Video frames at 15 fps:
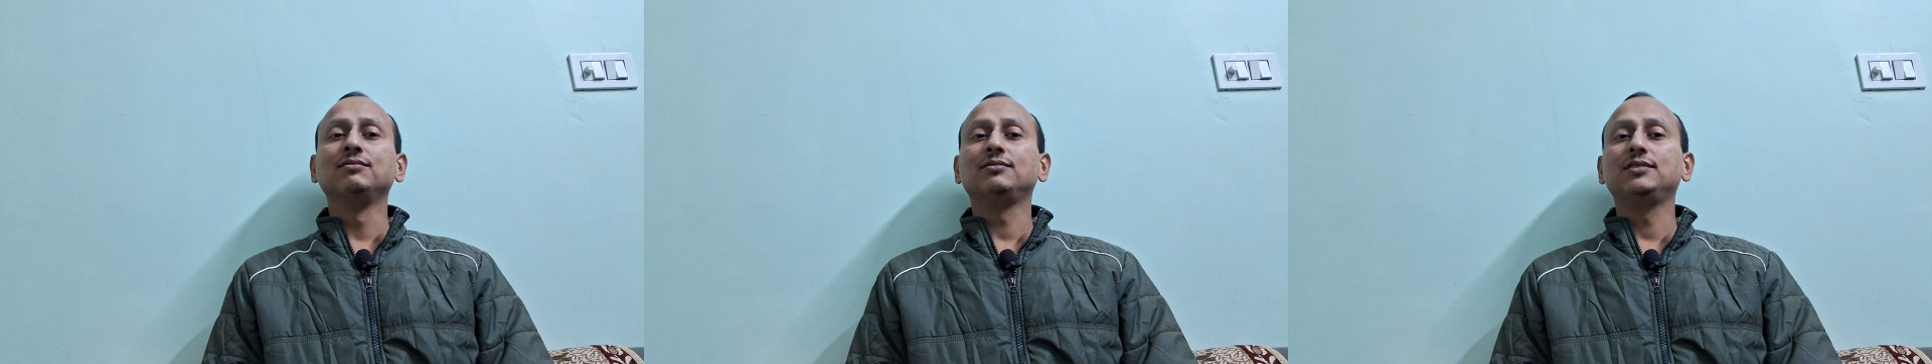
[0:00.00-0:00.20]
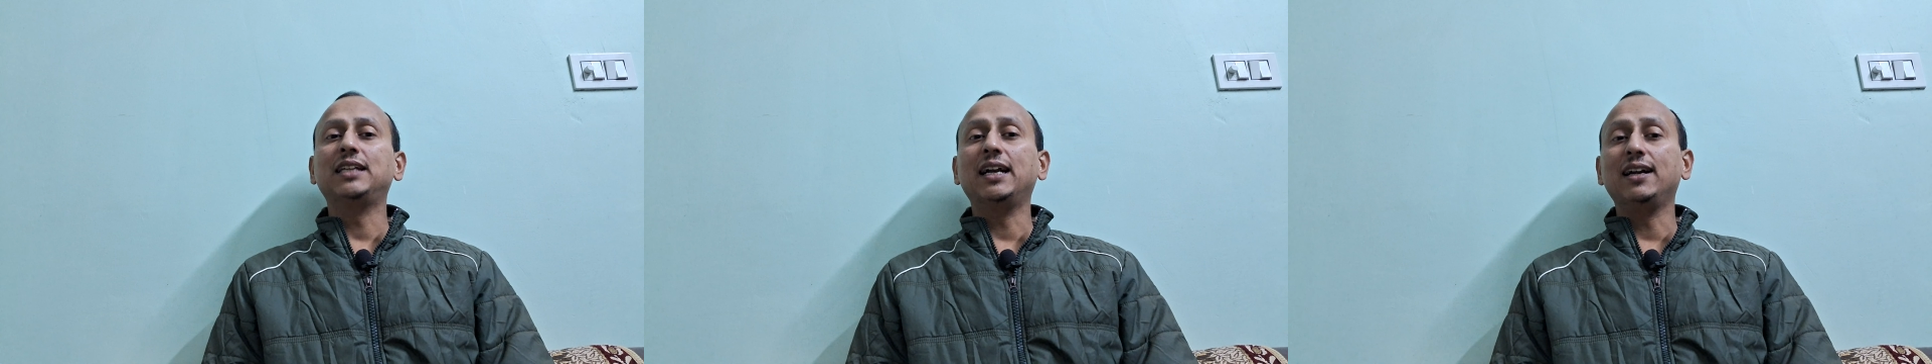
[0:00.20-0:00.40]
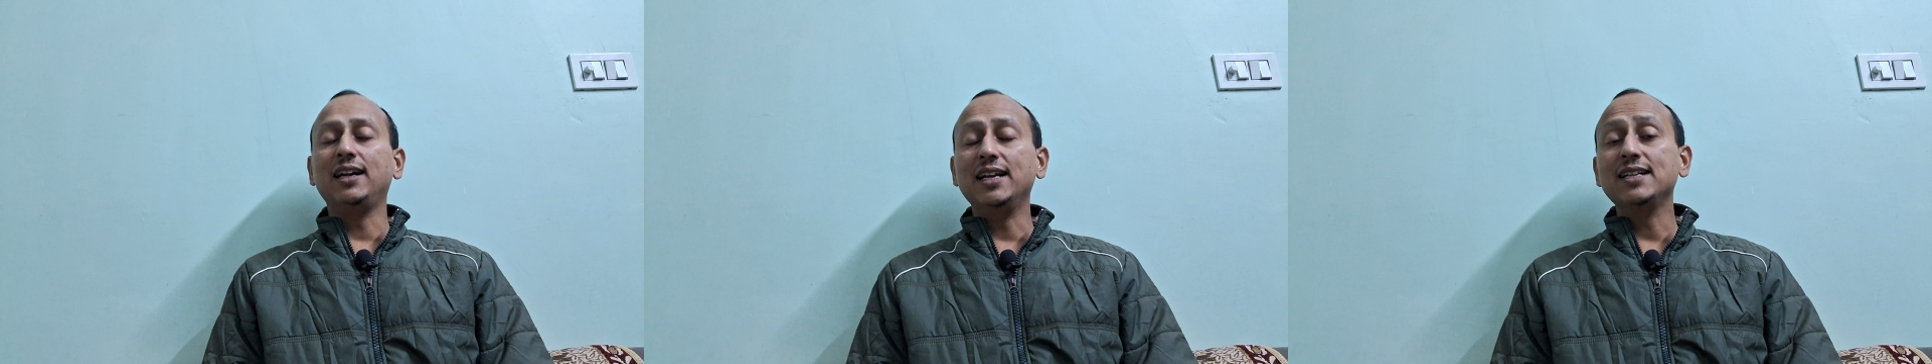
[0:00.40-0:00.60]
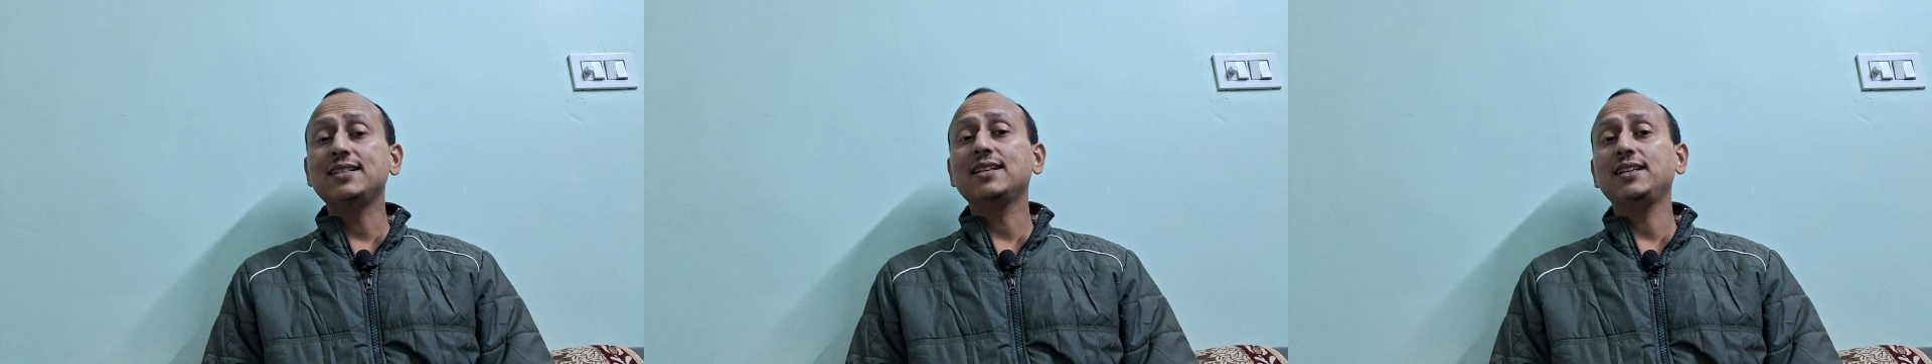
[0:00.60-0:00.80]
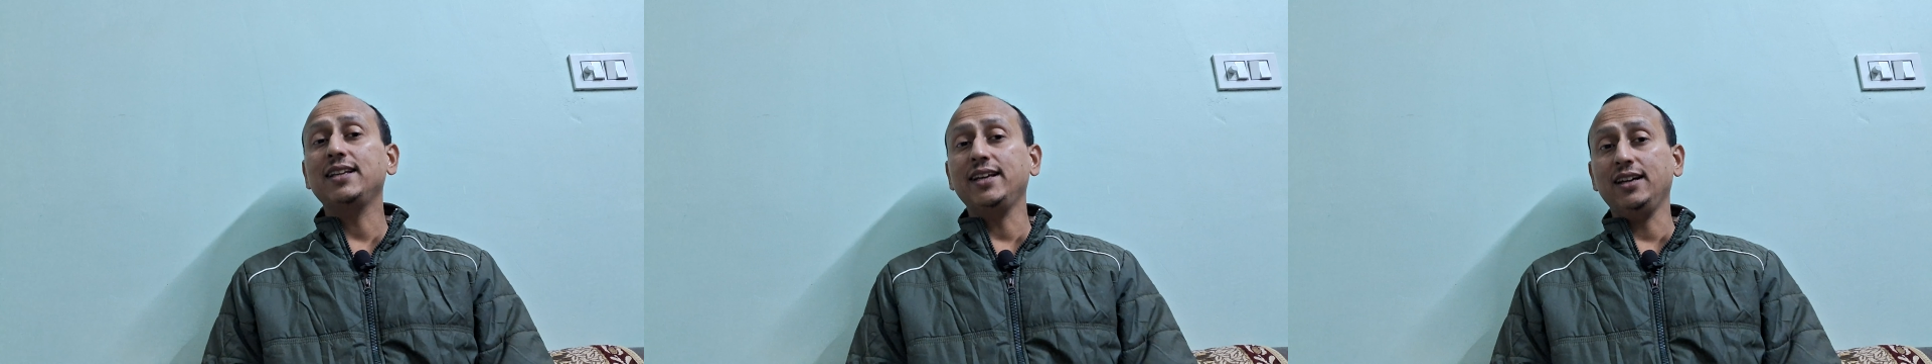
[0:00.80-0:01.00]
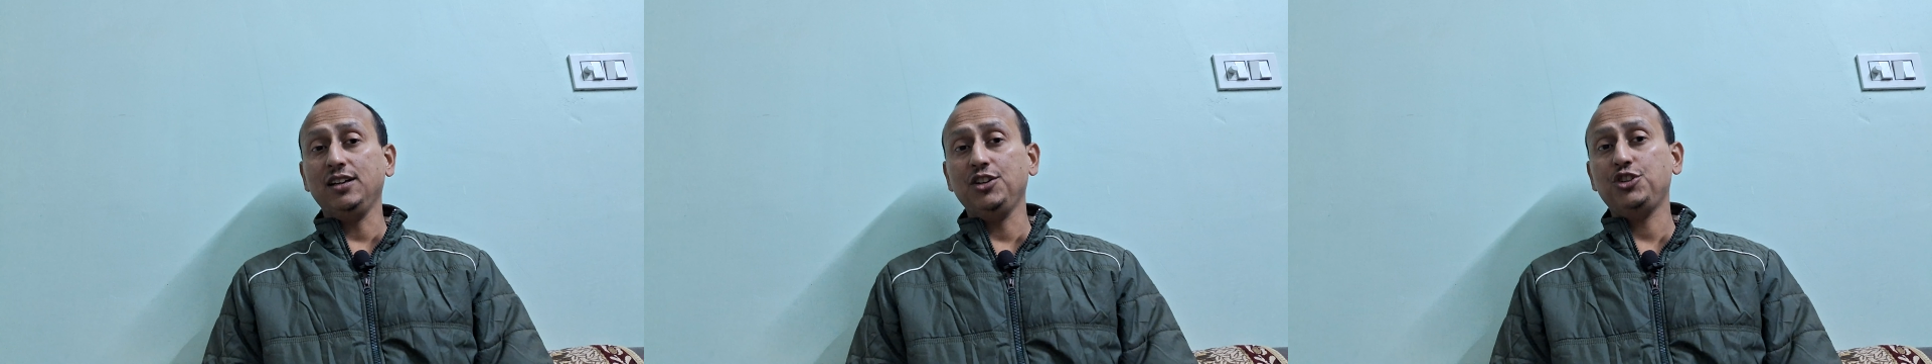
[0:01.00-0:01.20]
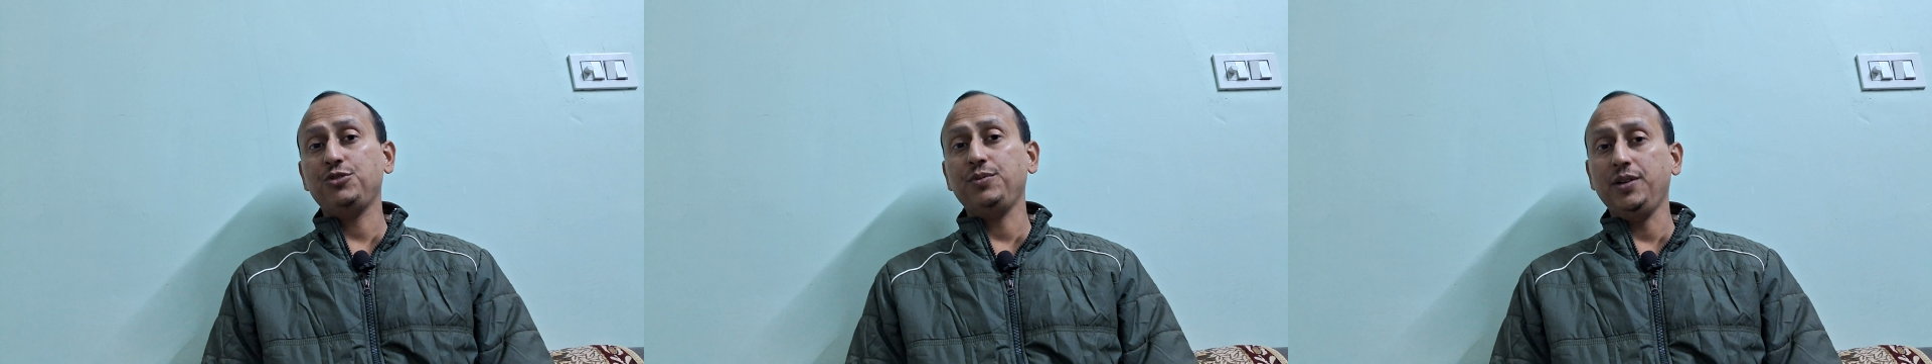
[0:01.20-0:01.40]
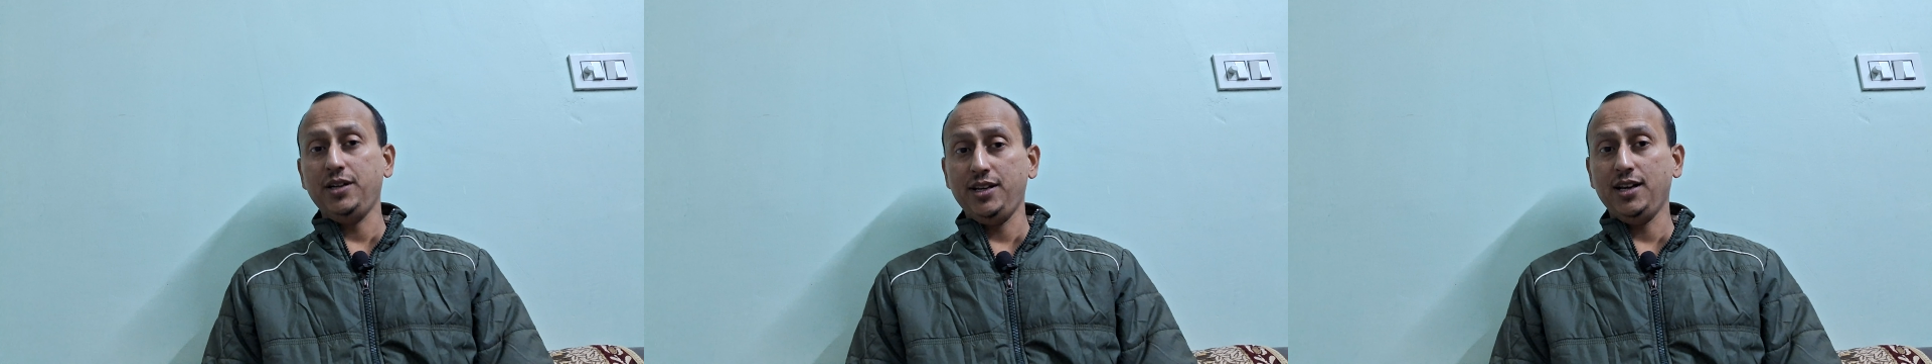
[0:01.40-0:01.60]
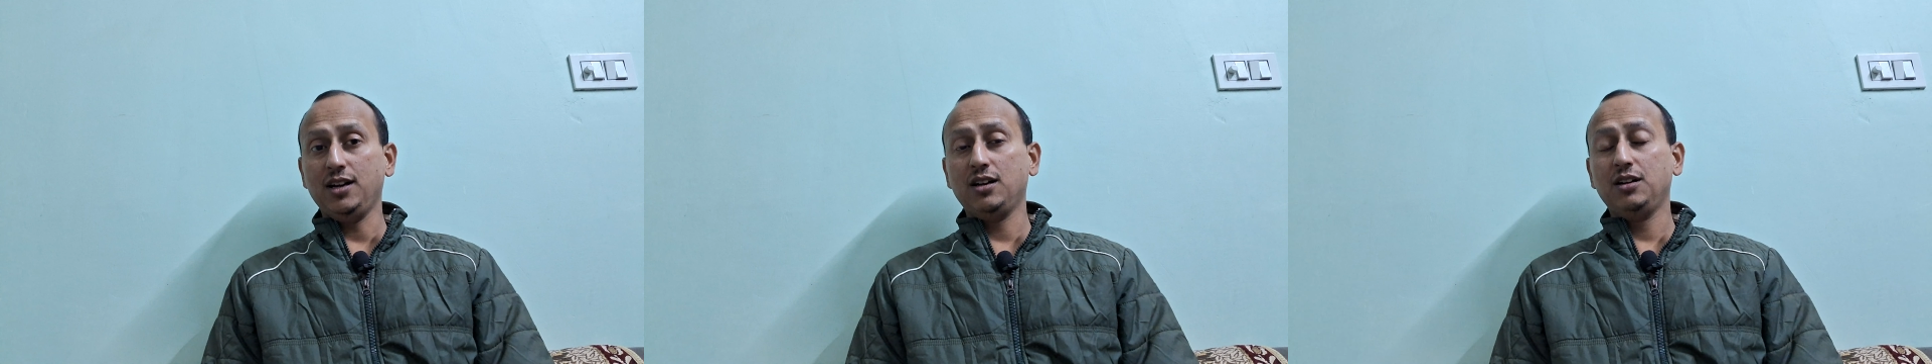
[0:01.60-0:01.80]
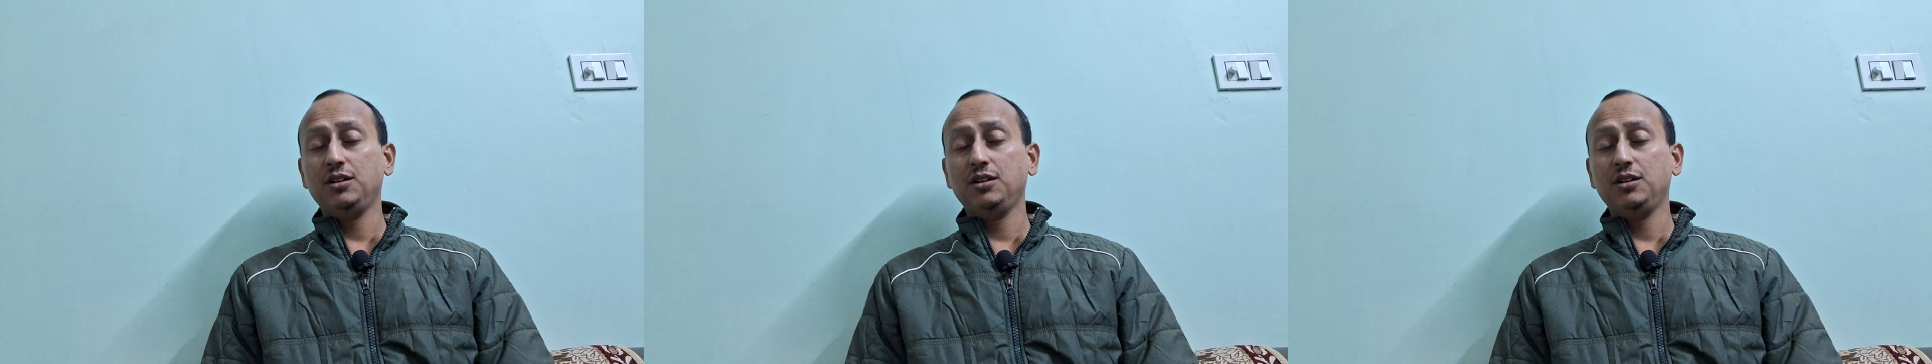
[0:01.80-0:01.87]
that listen English media,